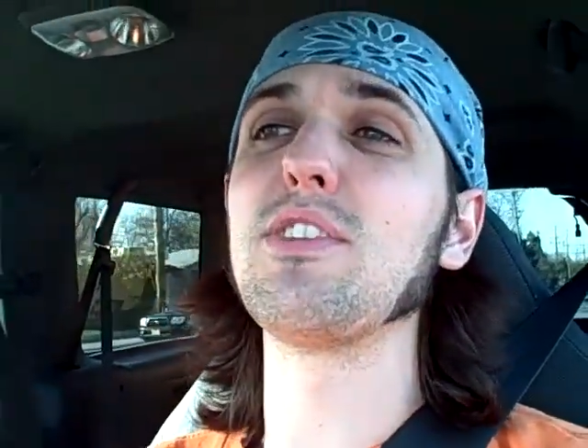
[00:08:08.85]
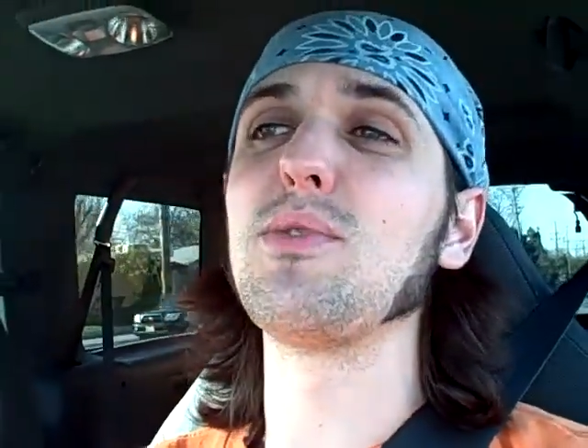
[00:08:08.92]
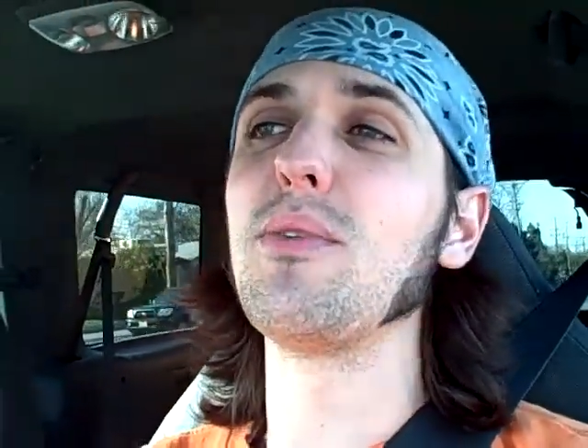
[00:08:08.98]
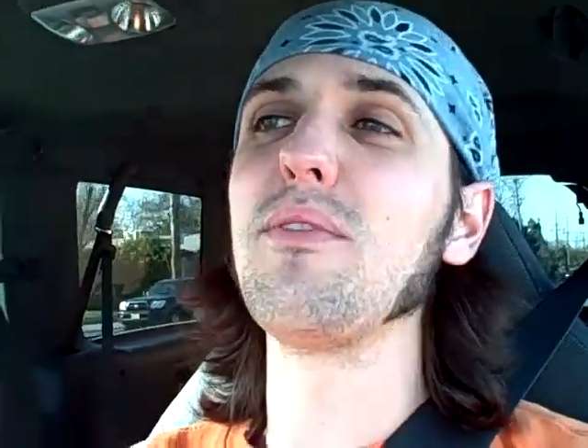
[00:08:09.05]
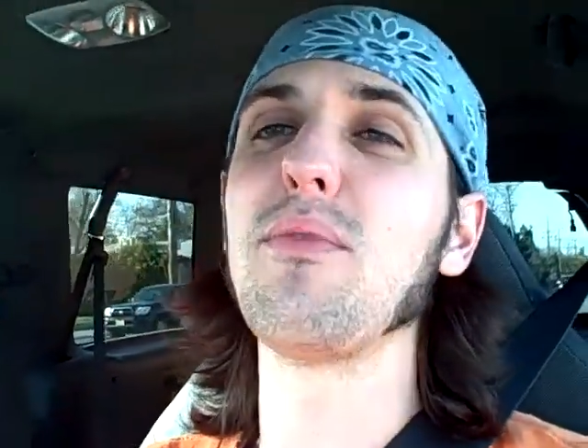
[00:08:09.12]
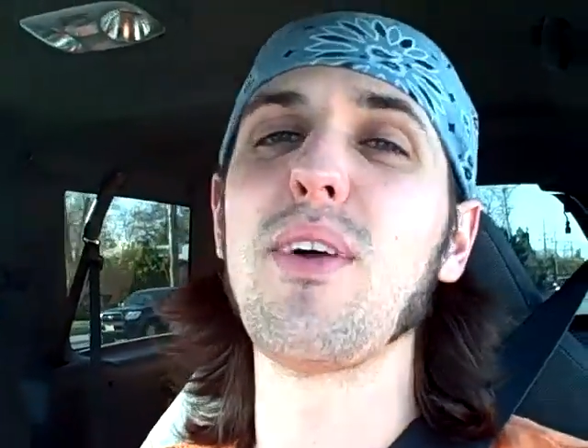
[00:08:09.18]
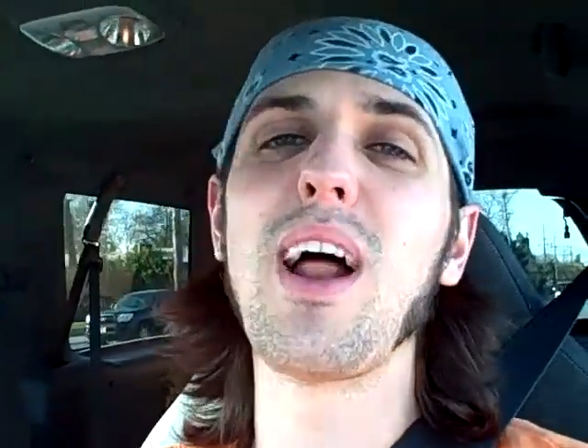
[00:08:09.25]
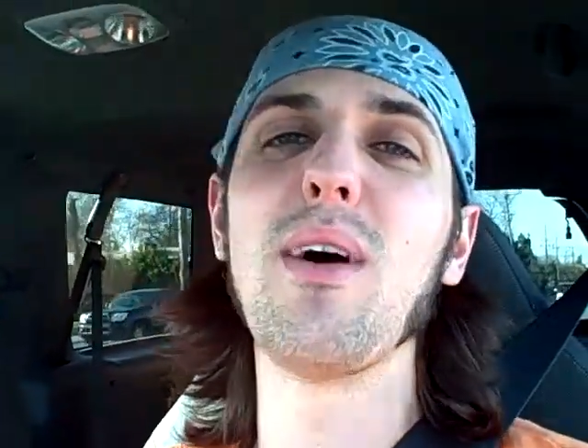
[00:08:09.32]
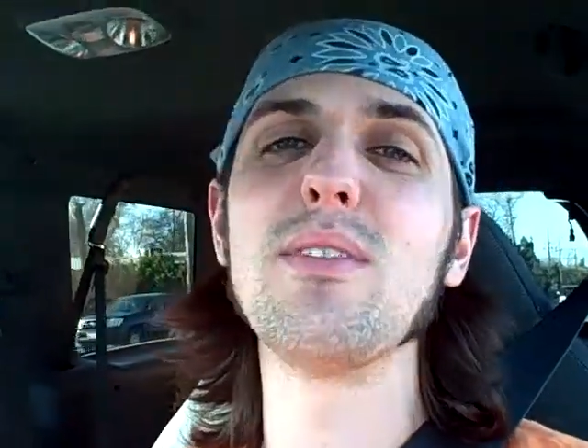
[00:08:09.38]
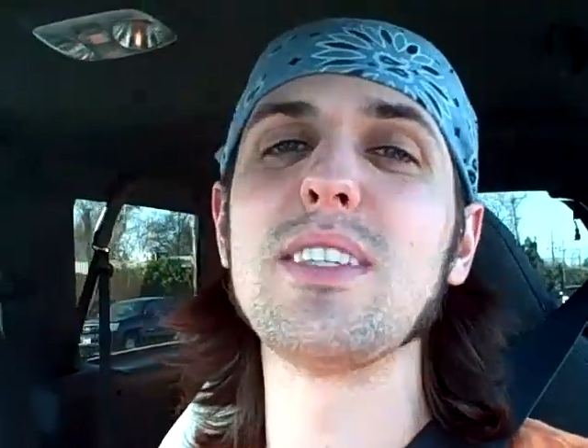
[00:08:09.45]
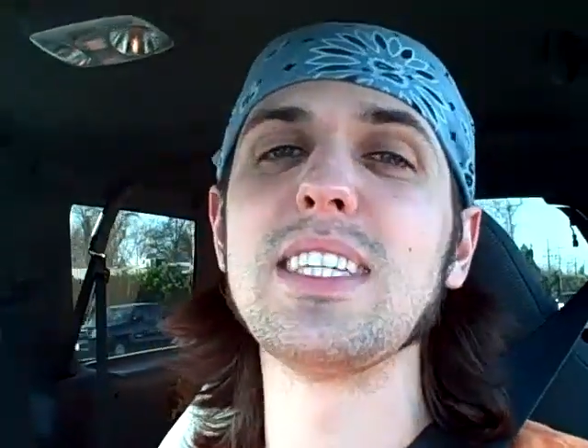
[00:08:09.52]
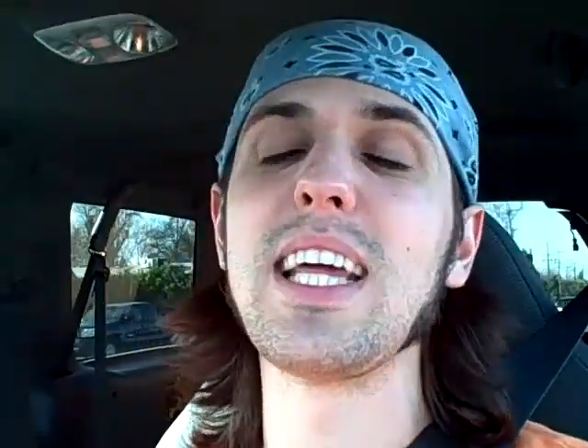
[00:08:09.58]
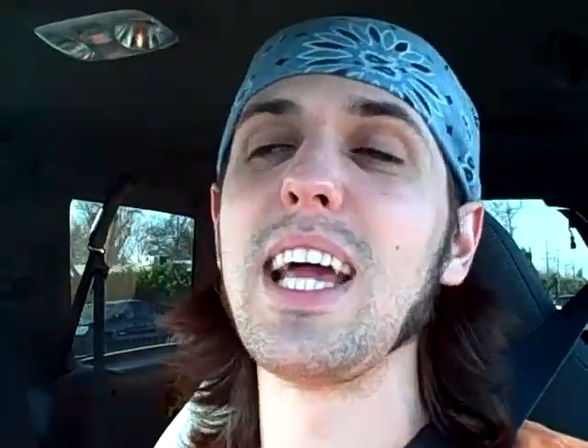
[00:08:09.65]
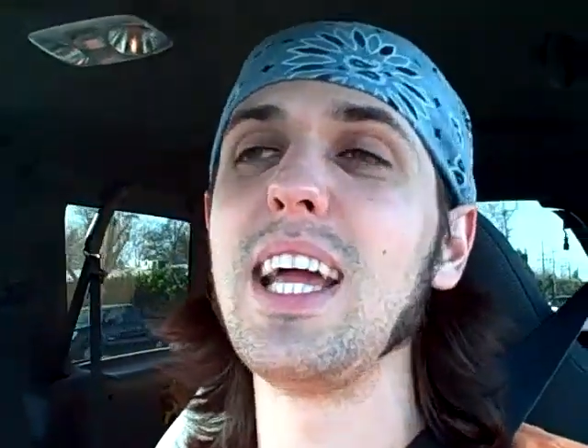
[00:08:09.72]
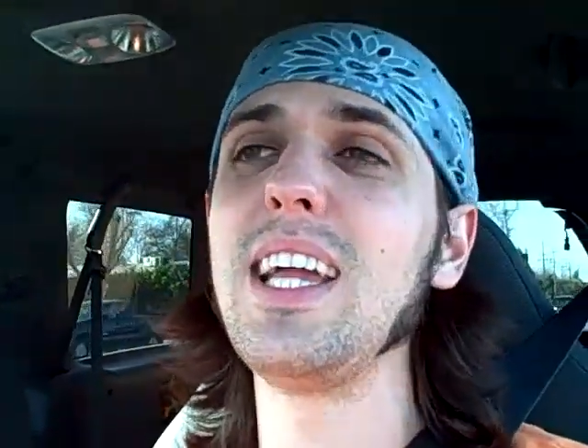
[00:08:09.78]
of the 24
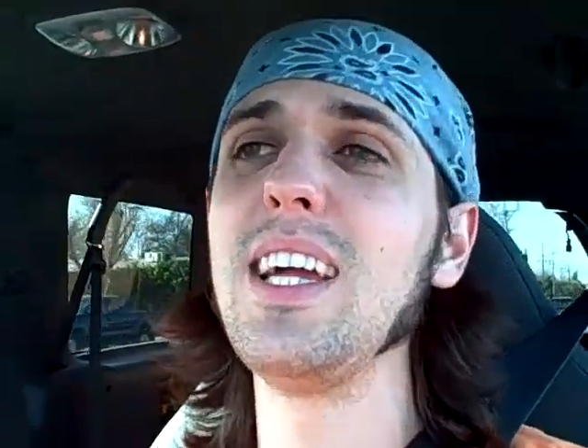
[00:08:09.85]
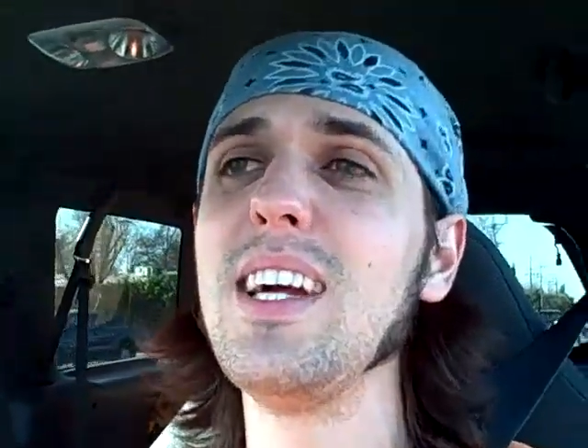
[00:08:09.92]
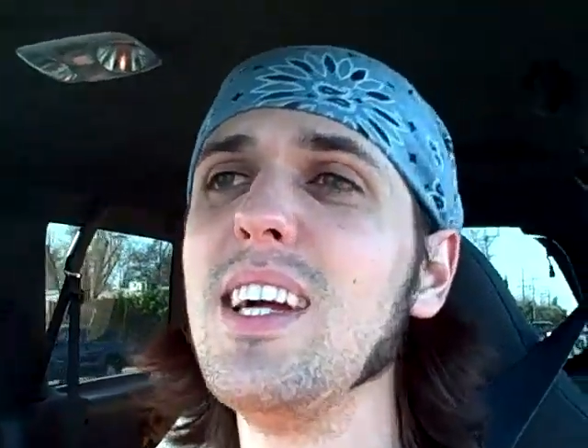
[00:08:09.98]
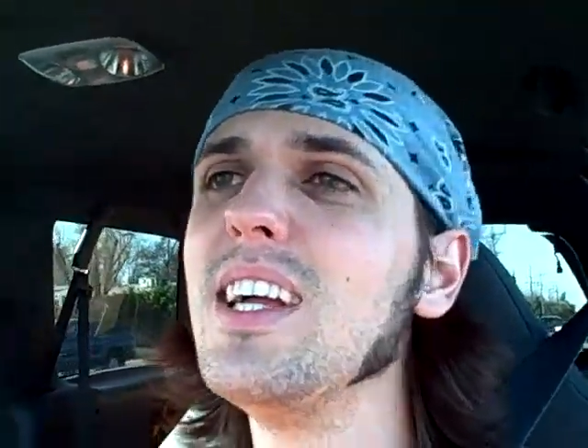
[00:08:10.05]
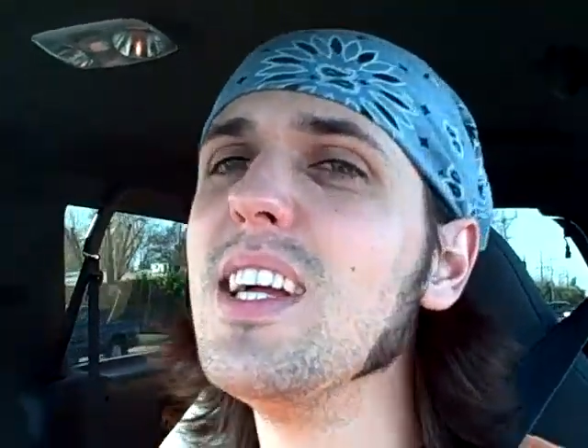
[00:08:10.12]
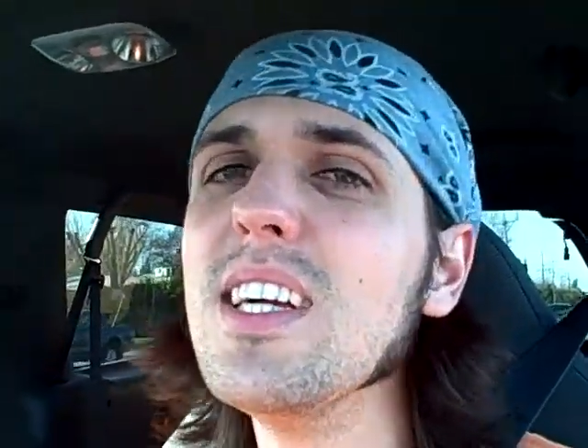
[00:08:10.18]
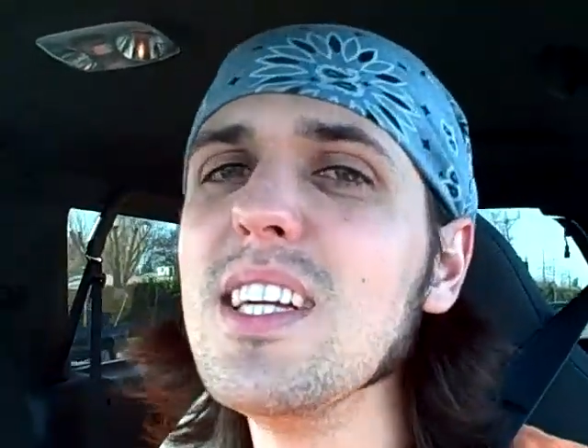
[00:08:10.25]
hours a day?